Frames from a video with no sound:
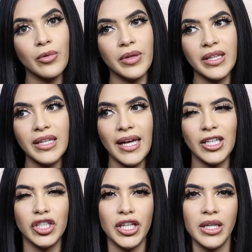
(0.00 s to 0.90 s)
a really like
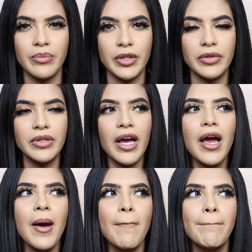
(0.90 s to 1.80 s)
shitty mood.
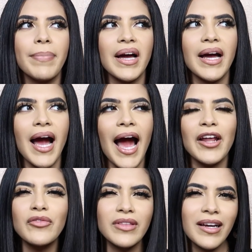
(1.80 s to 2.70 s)
But I
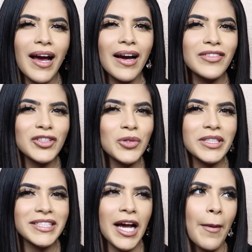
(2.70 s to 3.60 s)
don't think I have a
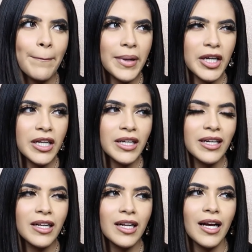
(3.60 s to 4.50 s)
short temper.
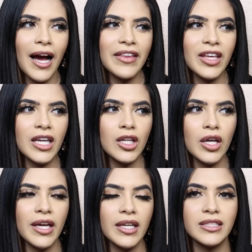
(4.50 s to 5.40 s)
I think
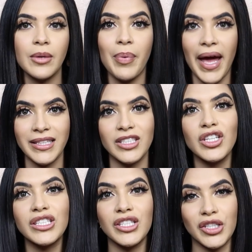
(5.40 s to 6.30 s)
it depends on
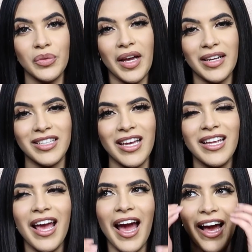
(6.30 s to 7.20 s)
the
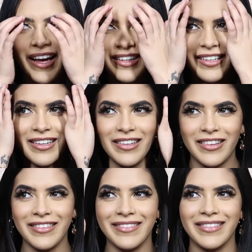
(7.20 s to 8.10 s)
situation and
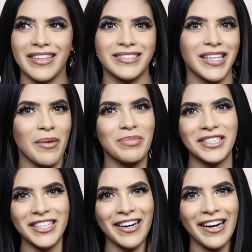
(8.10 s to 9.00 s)
the
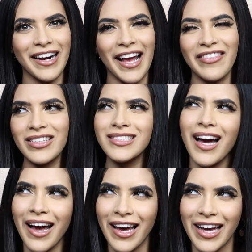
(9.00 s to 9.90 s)
temperature and the
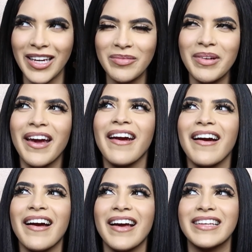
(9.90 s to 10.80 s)
time
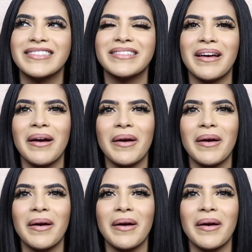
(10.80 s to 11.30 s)
and